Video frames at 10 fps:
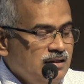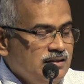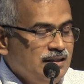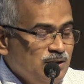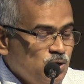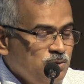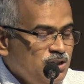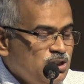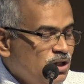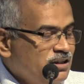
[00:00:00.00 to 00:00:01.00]
"The
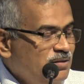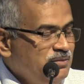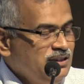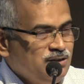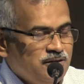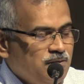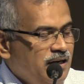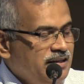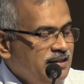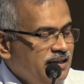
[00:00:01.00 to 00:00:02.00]
notable shortcomings of the
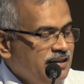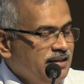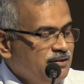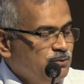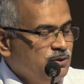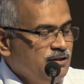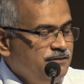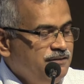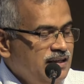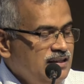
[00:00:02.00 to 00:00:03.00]
Rane decade were the
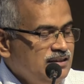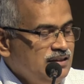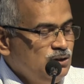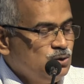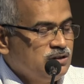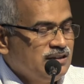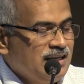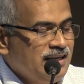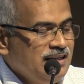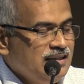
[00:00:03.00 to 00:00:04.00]
failure to
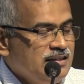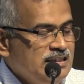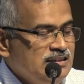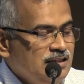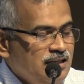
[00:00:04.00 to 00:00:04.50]
correct regional